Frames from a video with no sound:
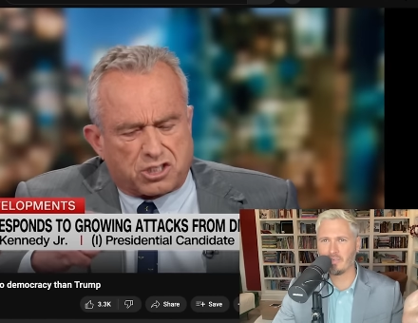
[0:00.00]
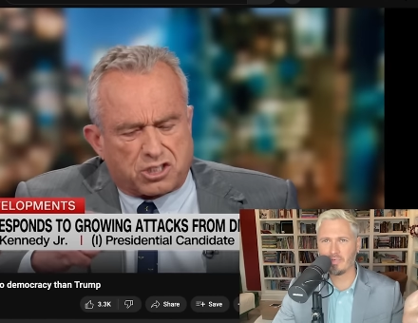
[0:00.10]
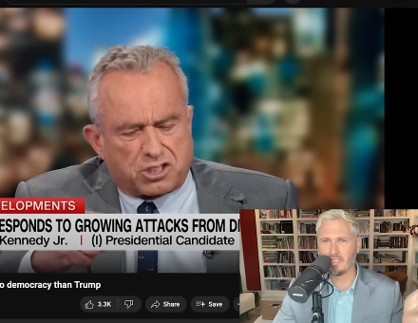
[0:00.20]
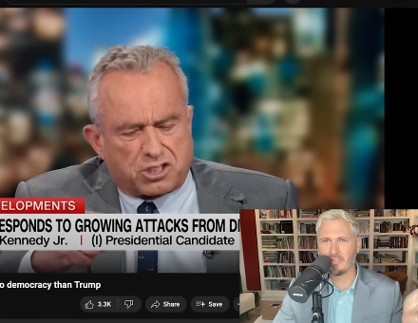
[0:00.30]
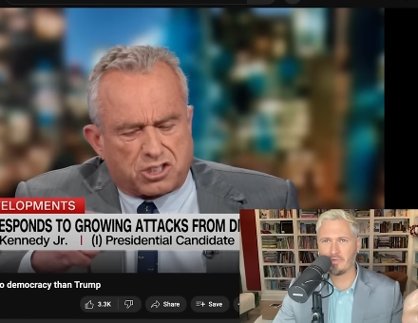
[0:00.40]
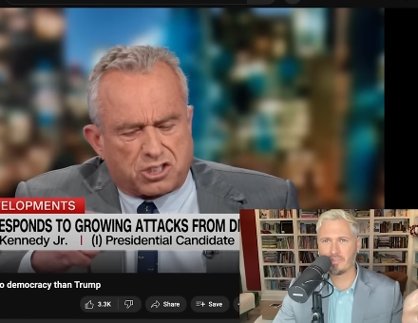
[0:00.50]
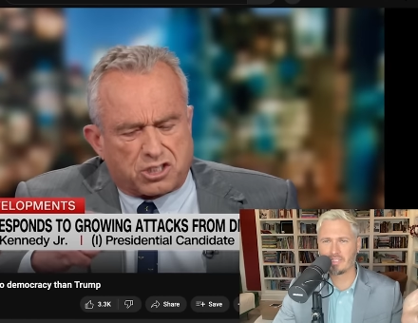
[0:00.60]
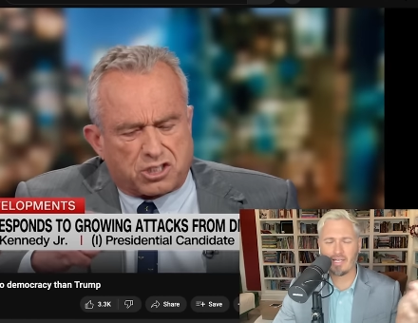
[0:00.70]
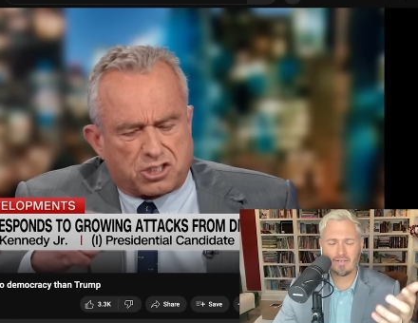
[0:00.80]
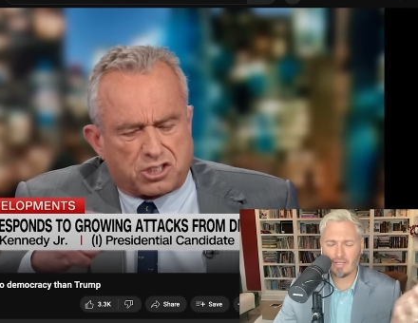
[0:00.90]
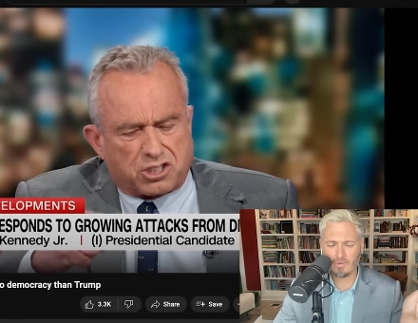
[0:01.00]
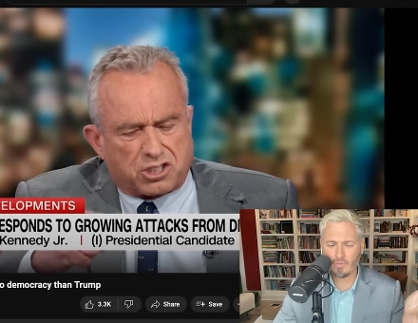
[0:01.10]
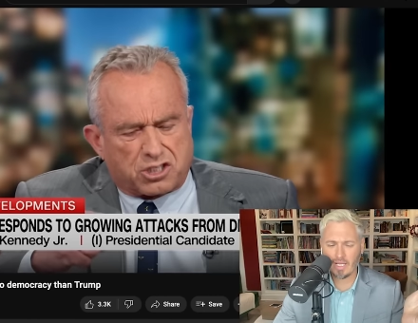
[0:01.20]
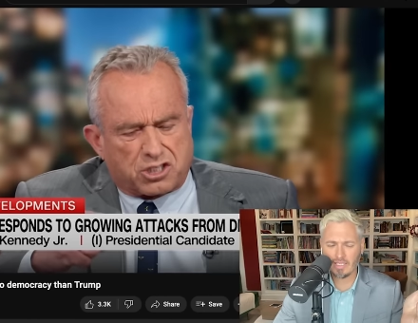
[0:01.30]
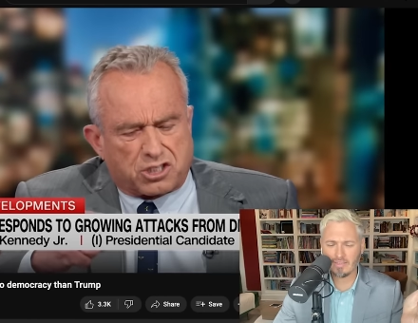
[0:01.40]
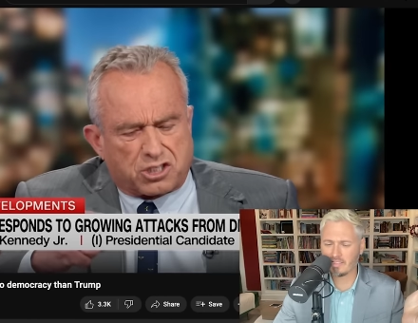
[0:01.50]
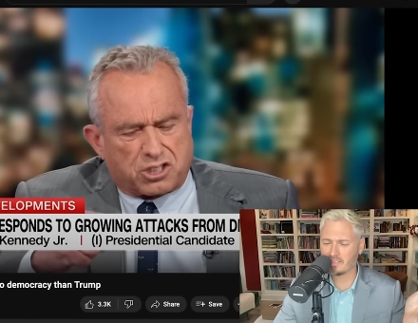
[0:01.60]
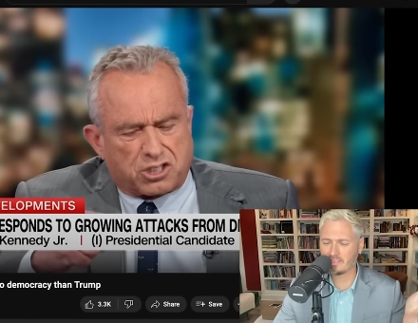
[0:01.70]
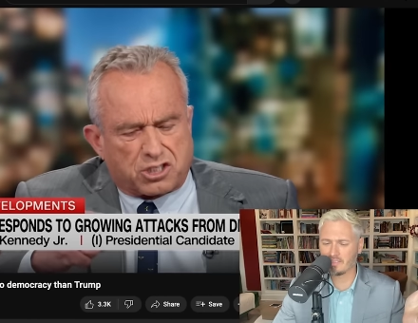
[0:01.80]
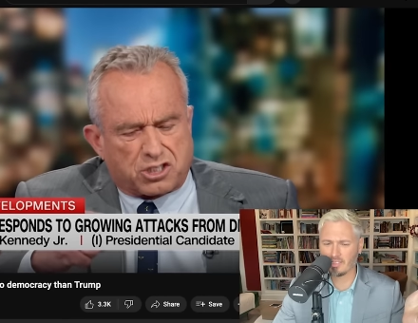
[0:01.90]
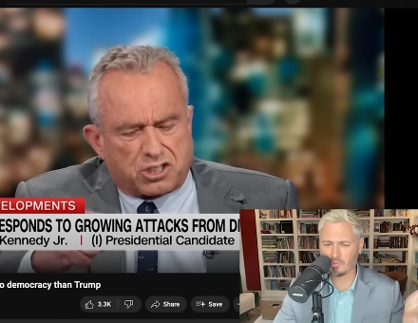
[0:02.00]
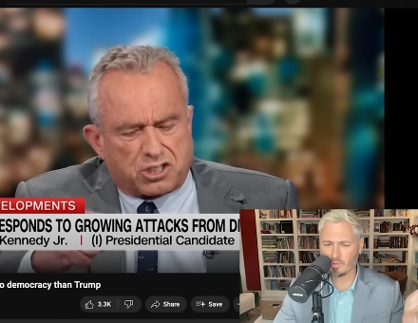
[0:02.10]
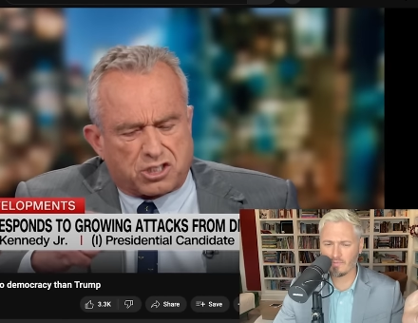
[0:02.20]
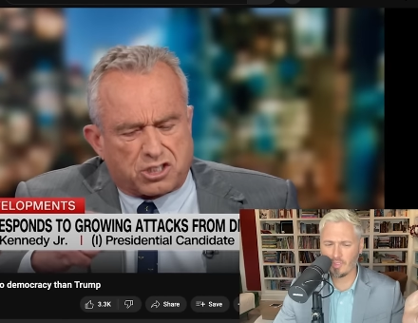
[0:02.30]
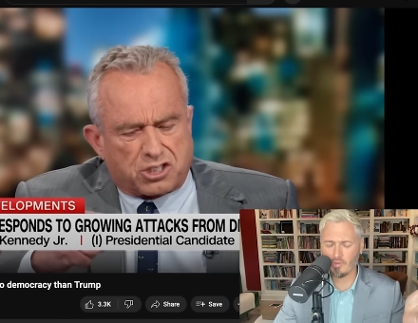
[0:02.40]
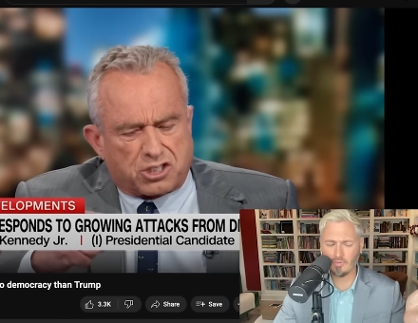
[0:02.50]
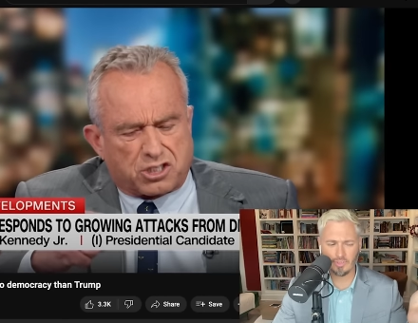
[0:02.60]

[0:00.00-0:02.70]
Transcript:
Speaker 1: money donors. I, I don't know why he thinks this is some sort of an own.